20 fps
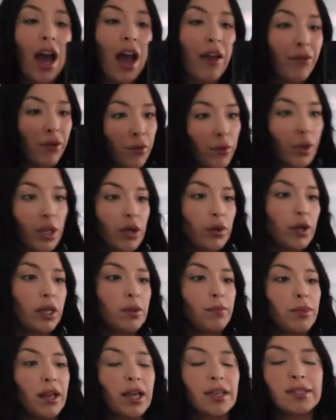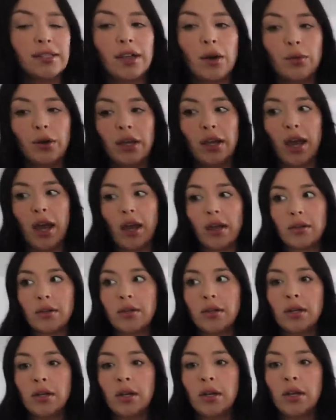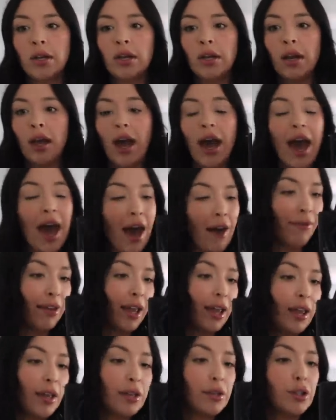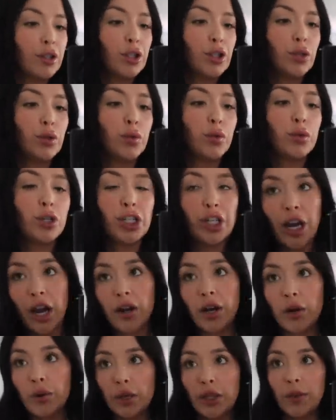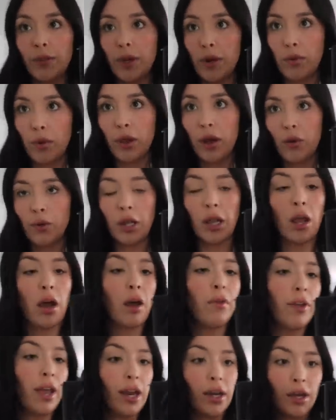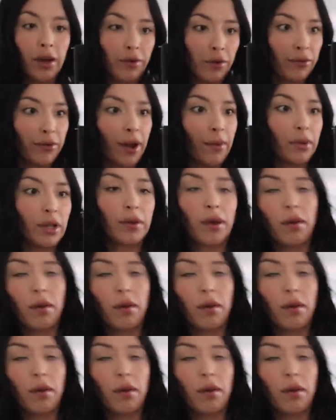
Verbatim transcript: I feel really, really blessed that we can habit to share with the people that we love. Any of our family